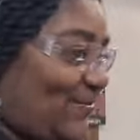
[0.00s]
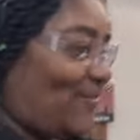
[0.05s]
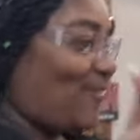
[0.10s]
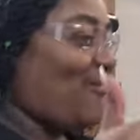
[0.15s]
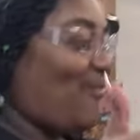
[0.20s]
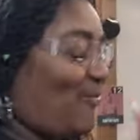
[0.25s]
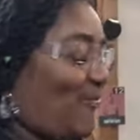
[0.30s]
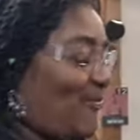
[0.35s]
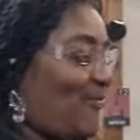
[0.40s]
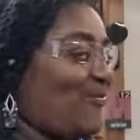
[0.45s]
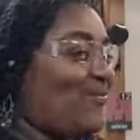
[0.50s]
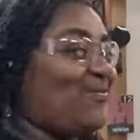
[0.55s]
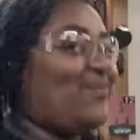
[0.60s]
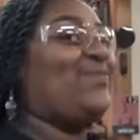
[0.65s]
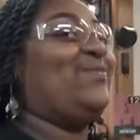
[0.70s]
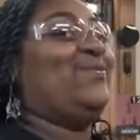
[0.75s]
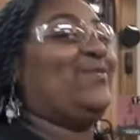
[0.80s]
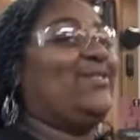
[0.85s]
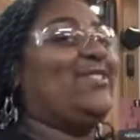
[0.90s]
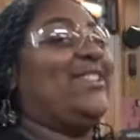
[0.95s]
You did good,
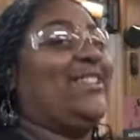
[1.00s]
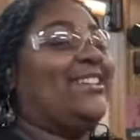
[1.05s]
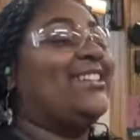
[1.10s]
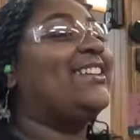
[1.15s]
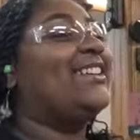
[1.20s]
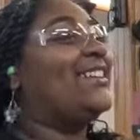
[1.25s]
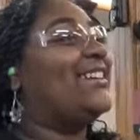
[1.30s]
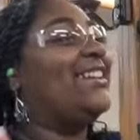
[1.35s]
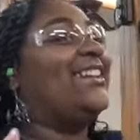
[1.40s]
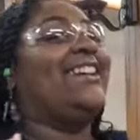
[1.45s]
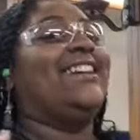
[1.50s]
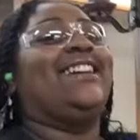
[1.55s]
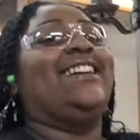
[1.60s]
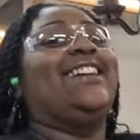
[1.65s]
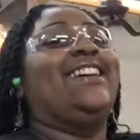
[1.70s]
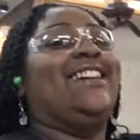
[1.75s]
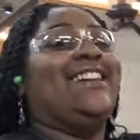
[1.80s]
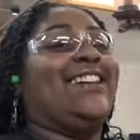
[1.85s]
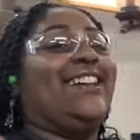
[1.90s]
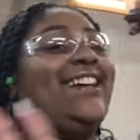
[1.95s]
Carrie. You did good. My
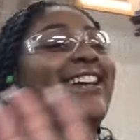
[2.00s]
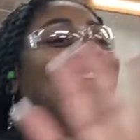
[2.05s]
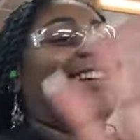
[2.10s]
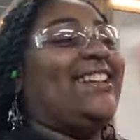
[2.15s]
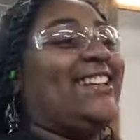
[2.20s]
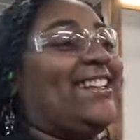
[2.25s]
eyes.